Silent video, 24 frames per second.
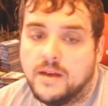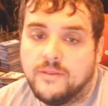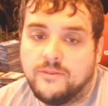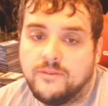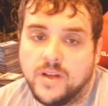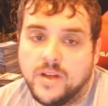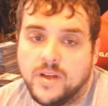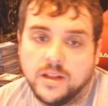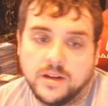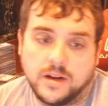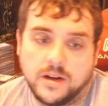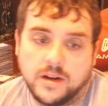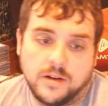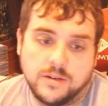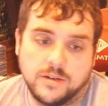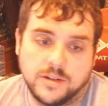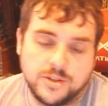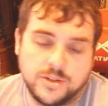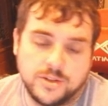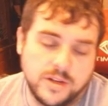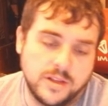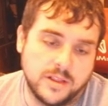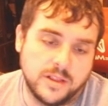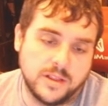Felidar
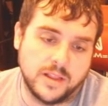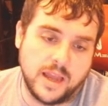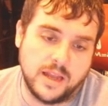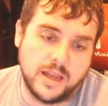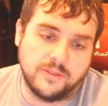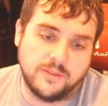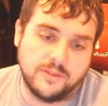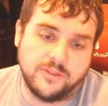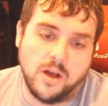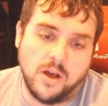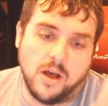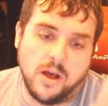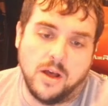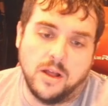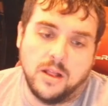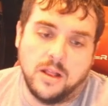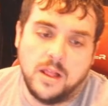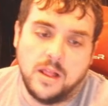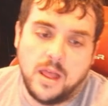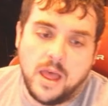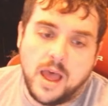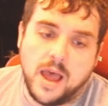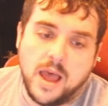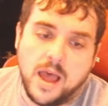Retreat, Landfall.
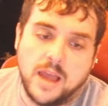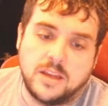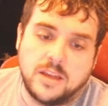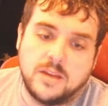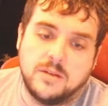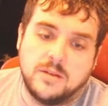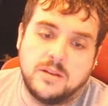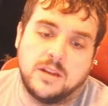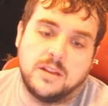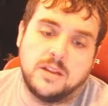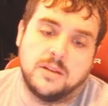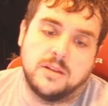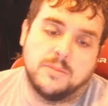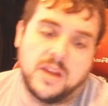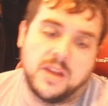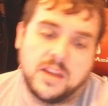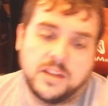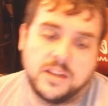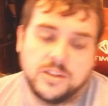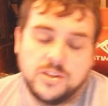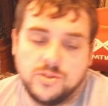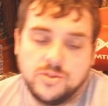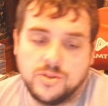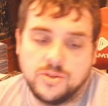You can either make a
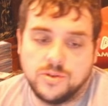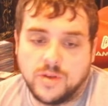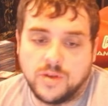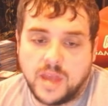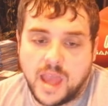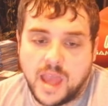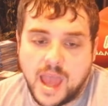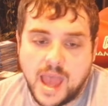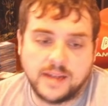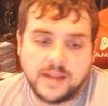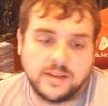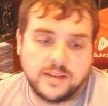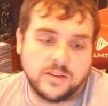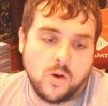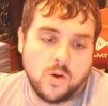2/2 cat